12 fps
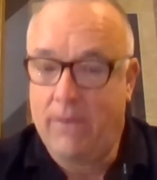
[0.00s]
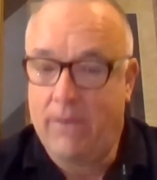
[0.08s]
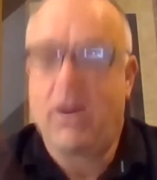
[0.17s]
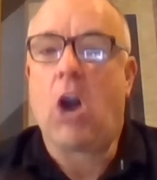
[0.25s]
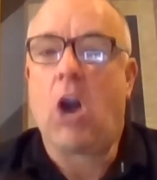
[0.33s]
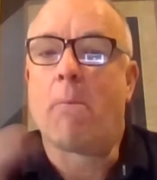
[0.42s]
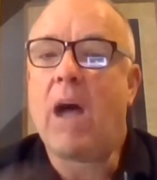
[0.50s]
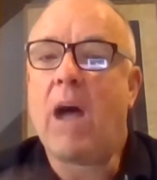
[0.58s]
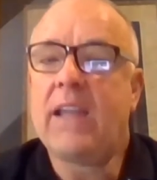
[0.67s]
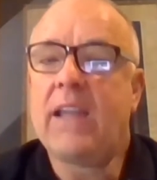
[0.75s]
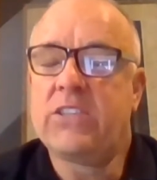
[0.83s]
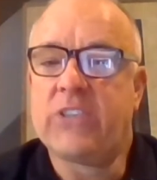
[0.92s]
our
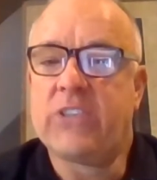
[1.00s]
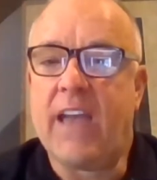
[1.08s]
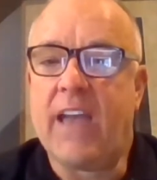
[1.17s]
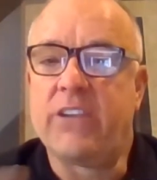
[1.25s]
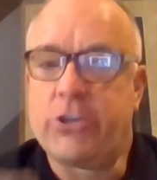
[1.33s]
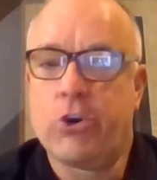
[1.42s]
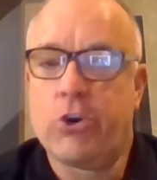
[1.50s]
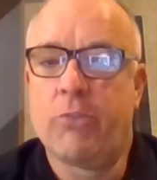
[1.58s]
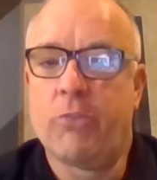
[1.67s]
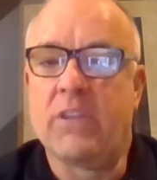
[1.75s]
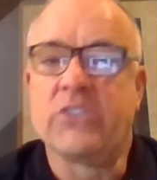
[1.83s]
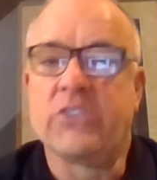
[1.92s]
mindset
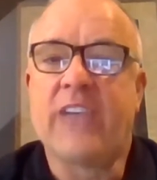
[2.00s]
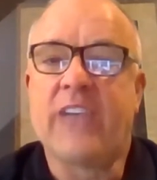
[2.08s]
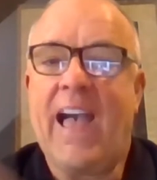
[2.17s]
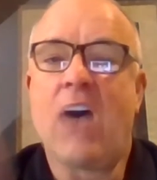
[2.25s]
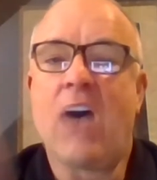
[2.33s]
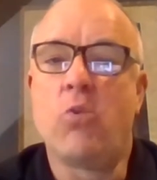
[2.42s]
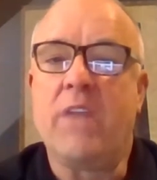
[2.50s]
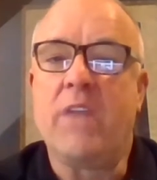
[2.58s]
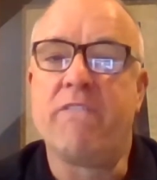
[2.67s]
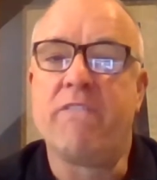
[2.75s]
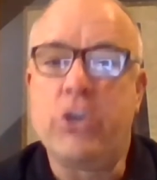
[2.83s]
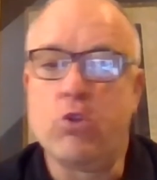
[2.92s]
determines how we
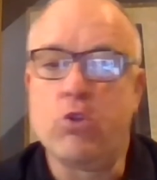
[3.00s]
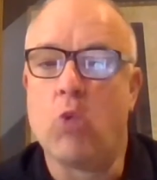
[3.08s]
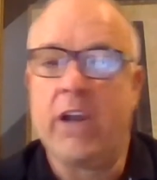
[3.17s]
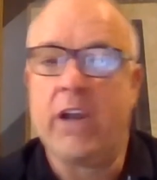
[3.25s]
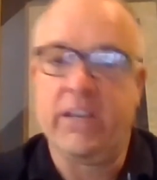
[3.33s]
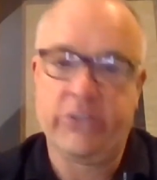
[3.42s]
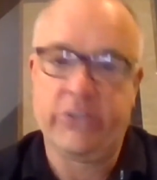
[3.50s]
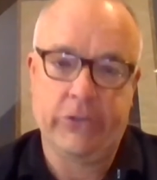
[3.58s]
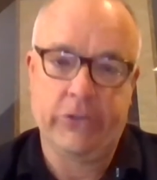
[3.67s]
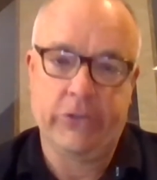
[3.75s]
view what is.